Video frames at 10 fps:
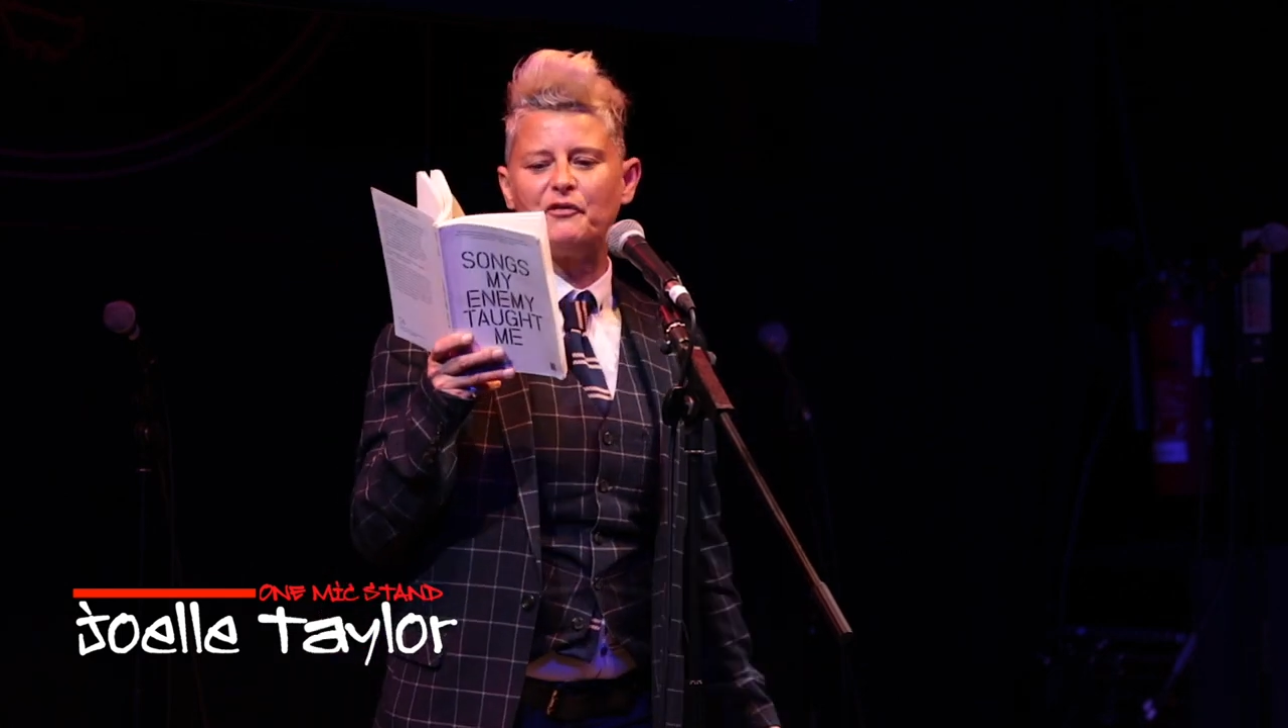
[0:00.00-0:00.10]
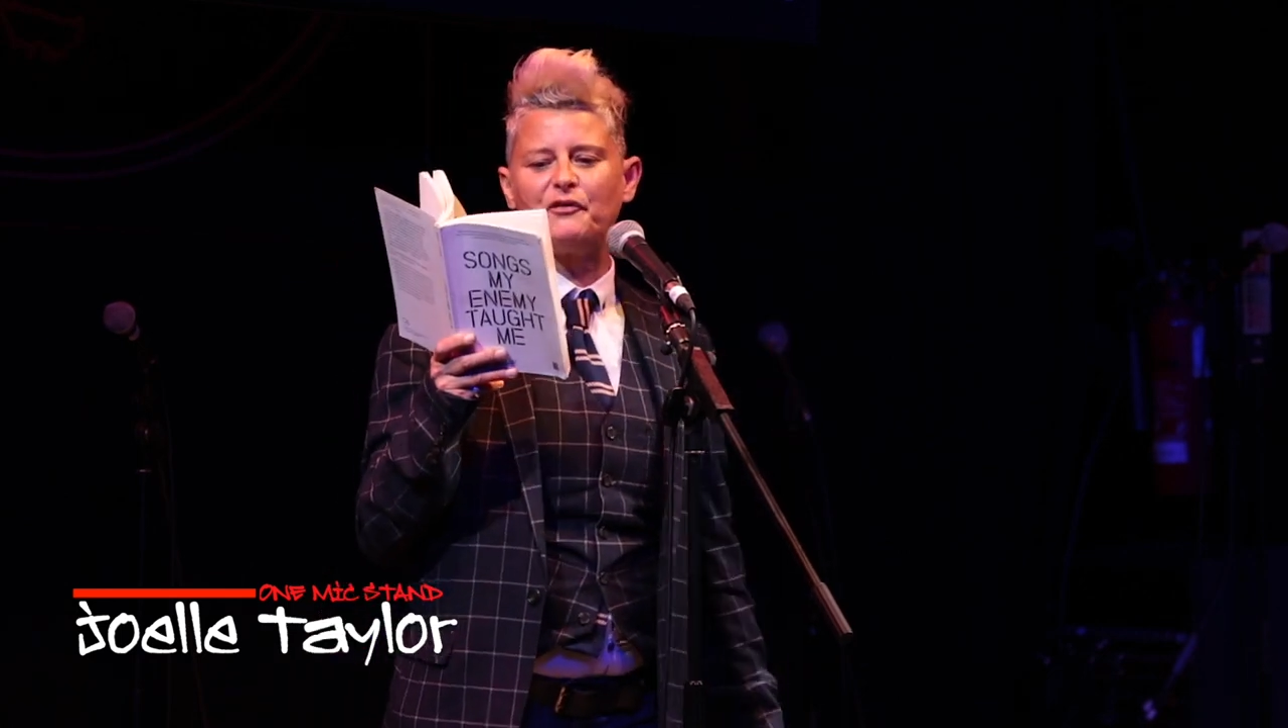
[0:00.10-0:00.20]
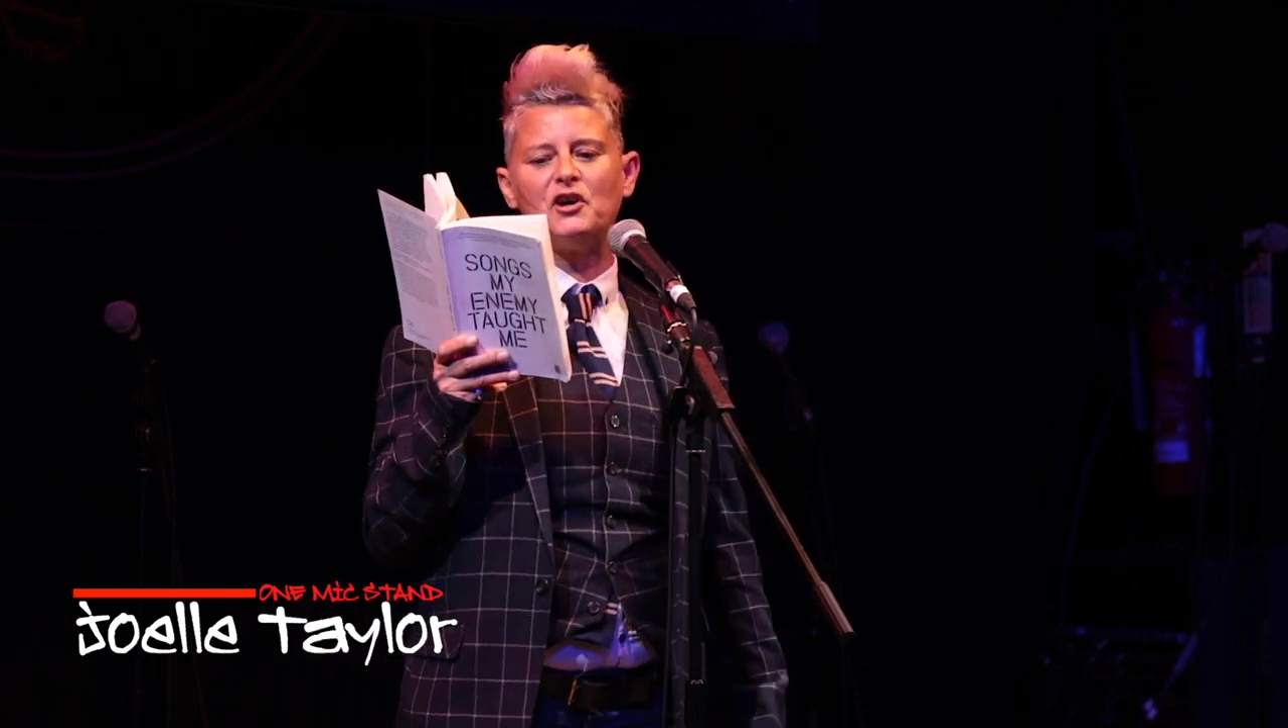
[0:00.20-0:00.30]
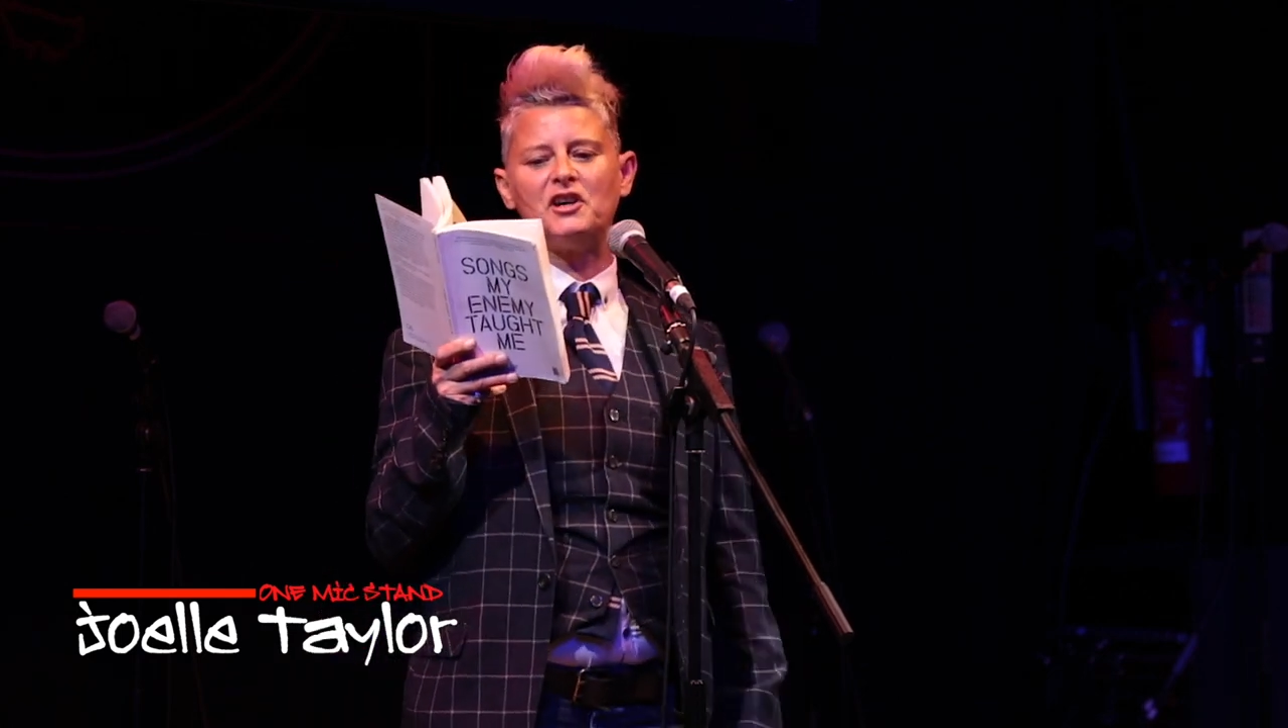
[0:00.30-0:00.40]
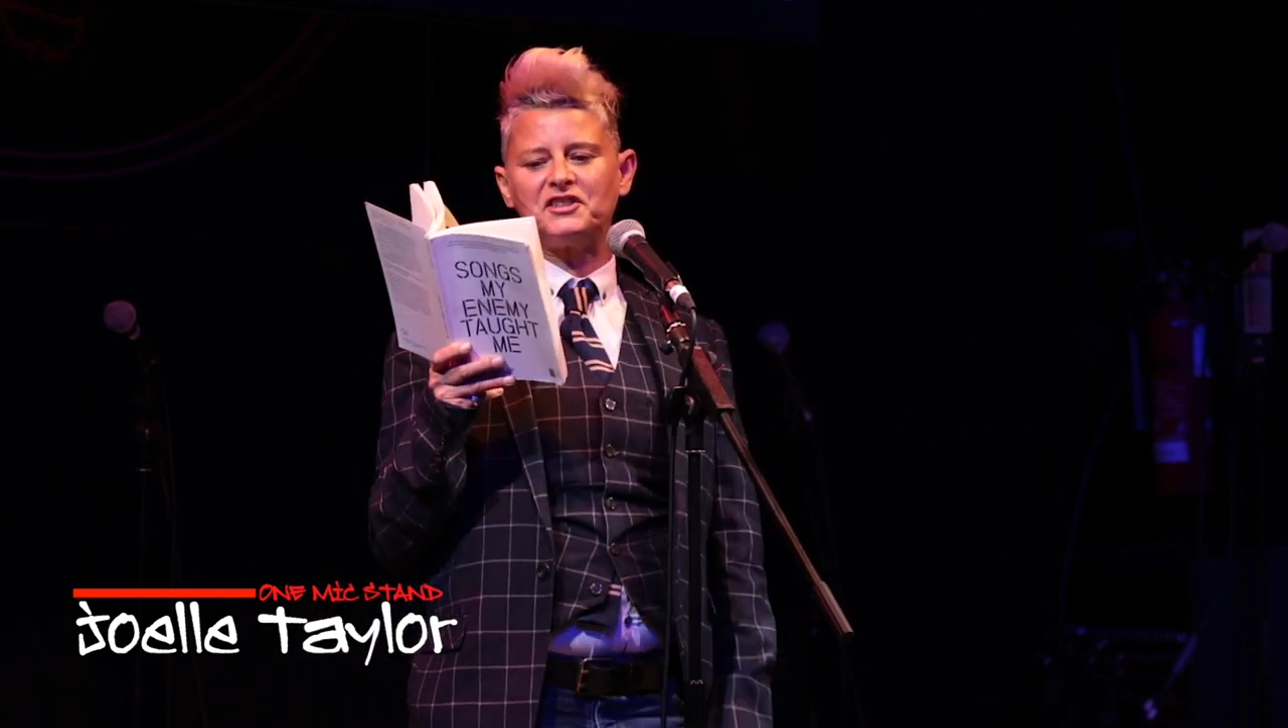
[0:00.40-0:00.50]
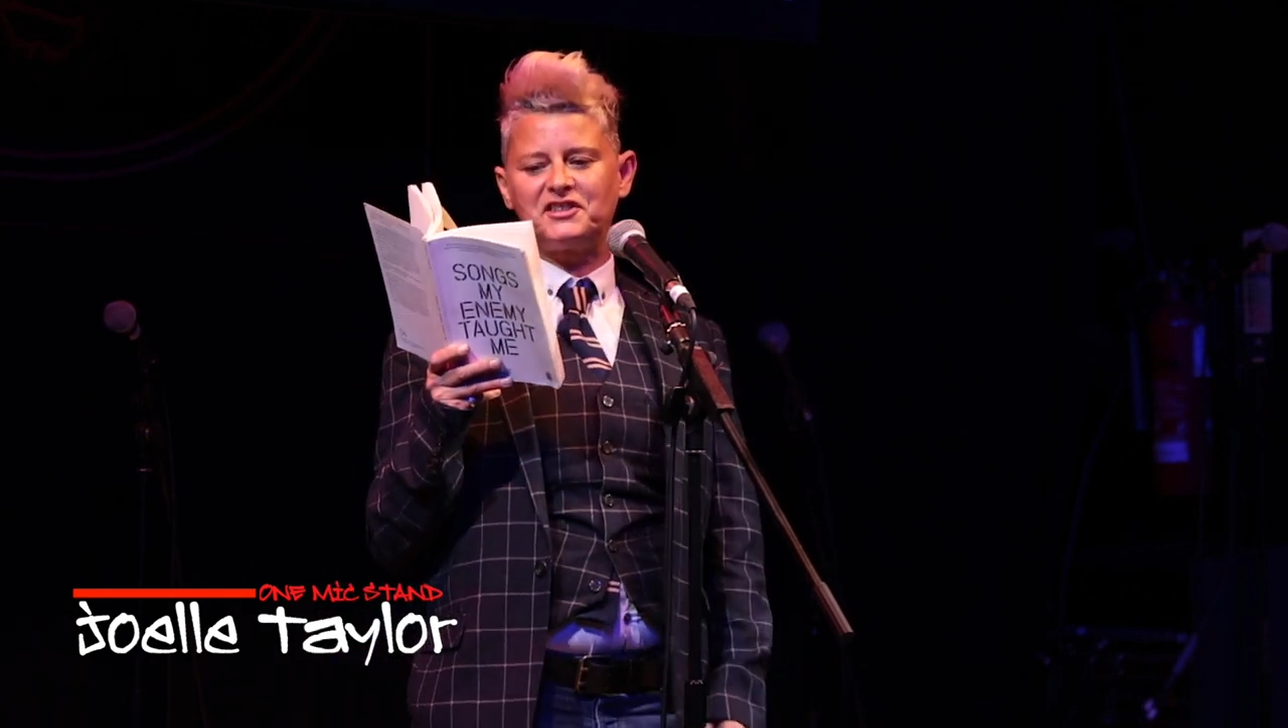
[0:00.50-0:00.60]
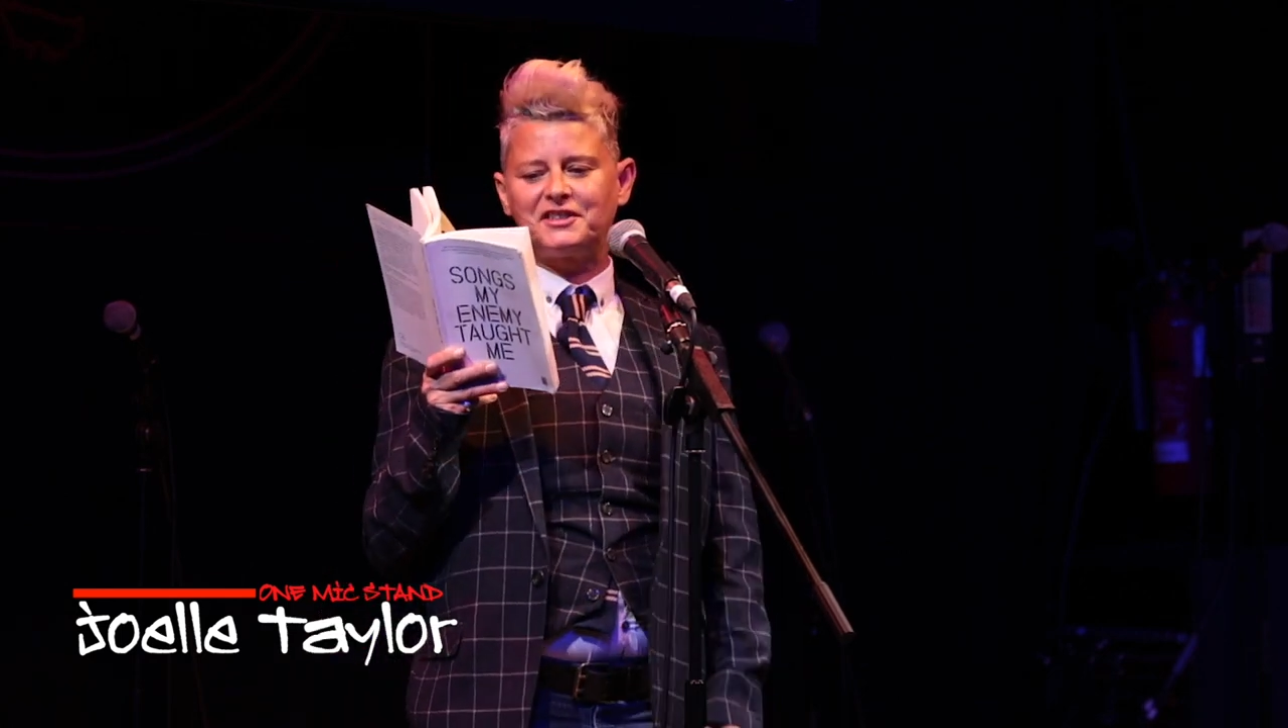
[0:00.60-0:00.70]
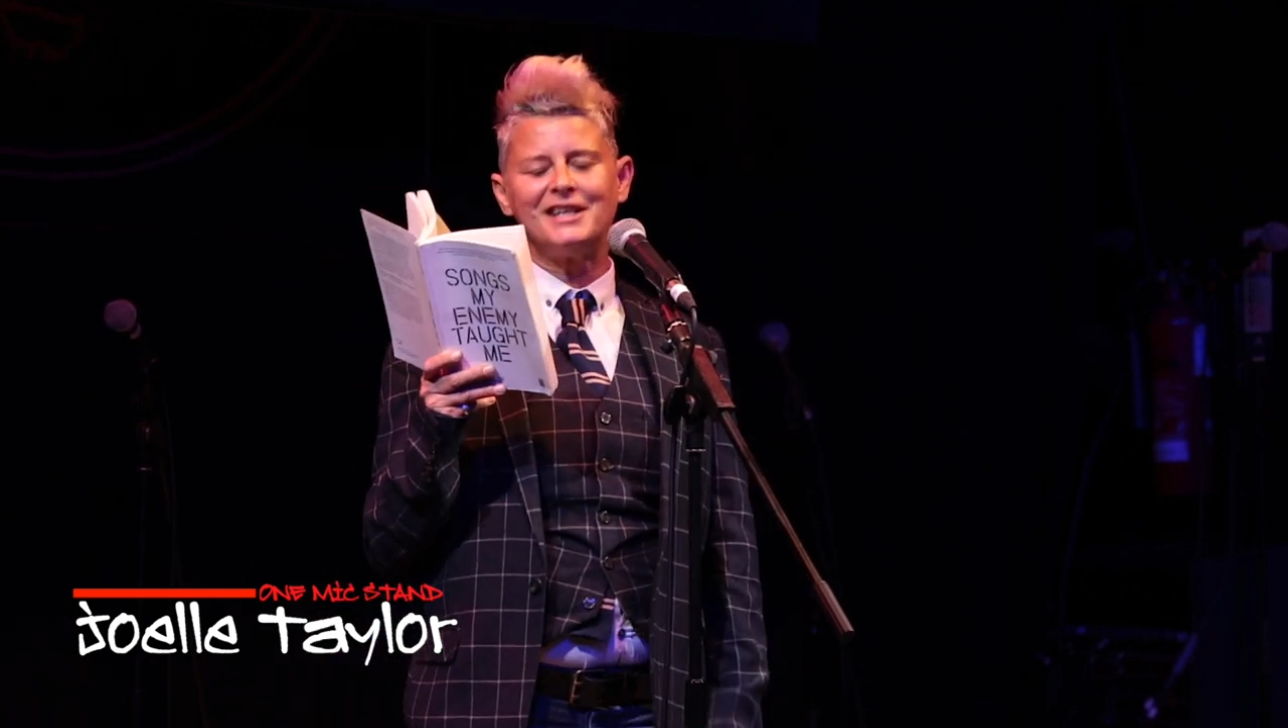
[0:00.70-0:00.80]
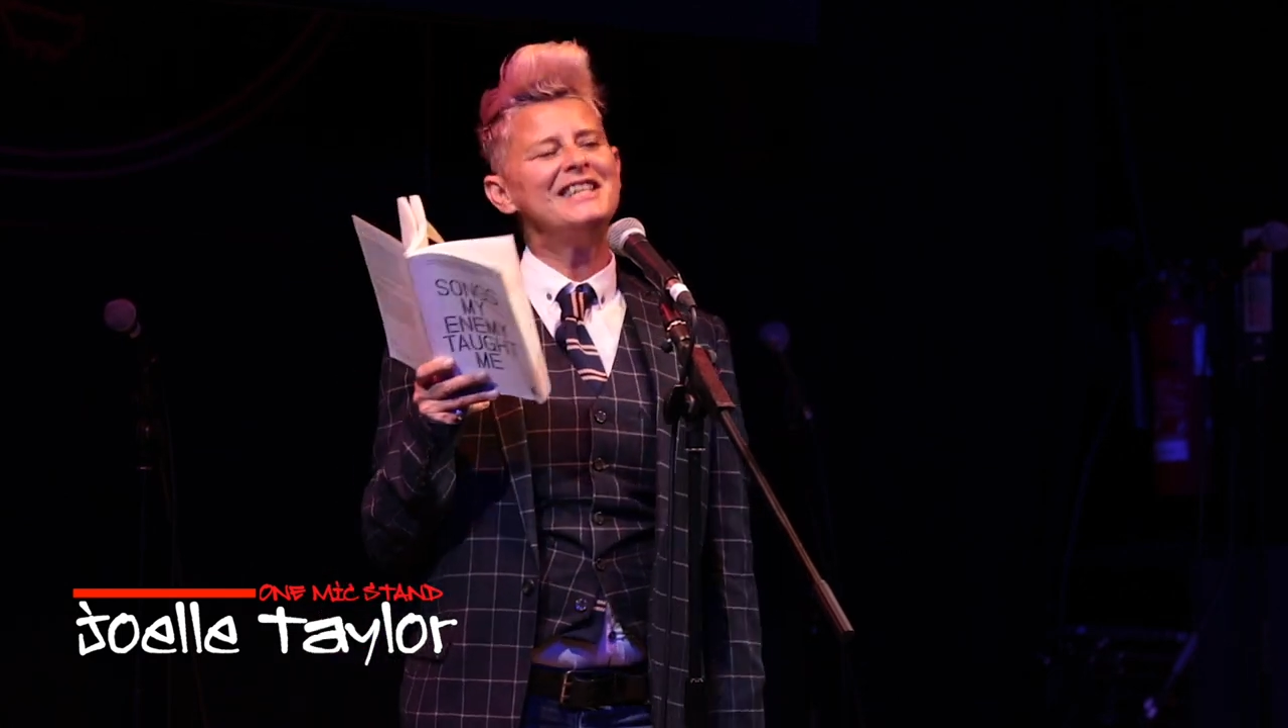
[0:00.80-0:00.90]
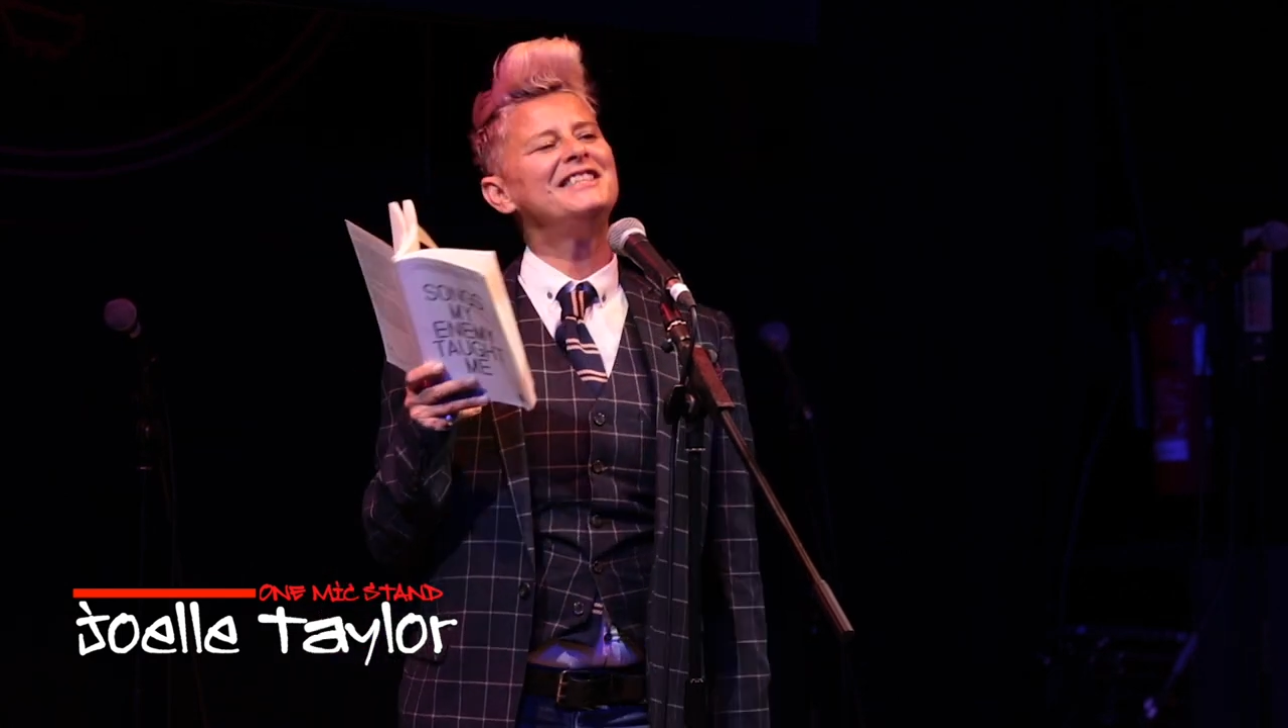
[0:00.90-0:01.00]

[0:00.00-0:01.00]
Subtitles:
first.